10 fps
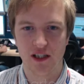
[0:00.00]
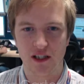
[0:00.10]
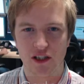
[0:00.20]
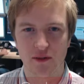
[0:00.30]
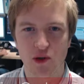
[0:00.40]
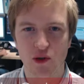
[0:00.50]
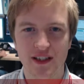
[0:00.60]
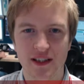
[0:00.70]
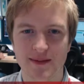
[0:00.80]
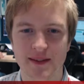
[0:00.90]
Good
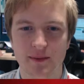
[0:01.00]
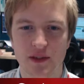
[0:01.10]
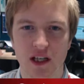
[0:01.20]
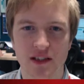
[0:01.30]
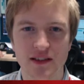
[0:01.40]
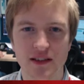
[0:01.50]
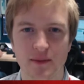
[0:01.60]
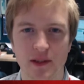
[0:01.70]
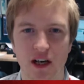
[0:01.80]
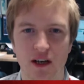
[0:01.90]
morning, I'm Tim Carter. I'm
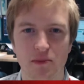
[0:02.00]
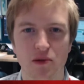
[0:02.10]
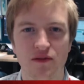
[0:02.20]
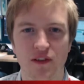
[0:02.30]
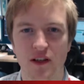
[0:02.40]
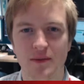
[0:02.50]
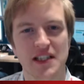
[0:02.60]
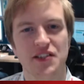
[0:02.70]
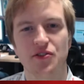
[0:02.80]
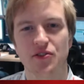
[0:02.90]
a Client Portfolio
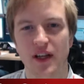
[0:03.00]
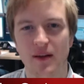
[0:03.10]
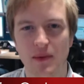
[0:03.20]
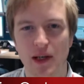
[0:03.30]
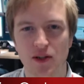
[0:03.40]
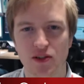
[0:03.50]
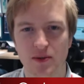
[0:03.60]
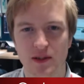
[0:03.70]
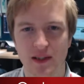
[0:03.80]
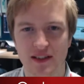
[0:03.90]
Manager on npower's
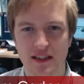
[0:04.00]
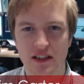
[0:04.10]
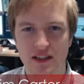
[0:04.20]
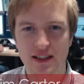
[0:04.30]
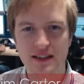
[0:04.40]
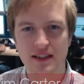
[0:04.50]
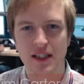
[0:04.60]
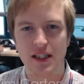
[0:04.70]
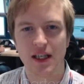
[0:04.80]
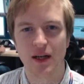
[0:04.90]
Optimisation Desk,
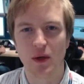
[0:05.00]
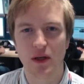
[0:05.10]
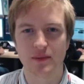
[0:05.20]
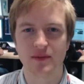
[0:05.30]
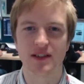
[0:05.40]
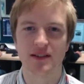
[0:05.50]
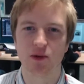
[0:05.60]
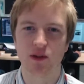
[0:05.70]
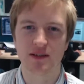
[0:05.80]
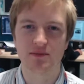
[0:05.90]
and welcome to this
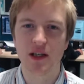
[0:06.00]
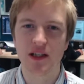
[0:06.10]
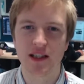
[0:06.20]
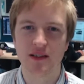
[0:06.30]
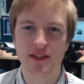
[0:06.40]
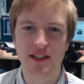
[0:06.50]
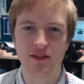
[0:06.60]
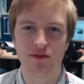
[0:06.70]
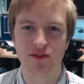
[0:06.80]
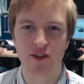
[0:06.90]
morning's market update
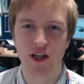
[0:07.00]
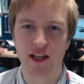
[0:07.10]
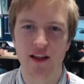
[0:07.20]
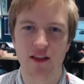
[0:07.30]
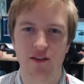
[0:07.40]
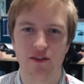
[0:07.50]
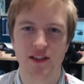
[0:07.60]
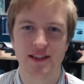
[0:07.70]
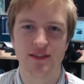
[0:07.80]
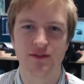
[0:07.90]
on Friday the
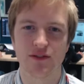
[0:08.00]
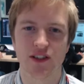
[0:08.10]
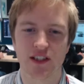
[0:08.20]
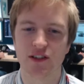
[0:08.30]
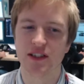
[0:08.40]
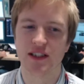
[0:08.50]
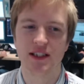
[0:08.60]
13th of January.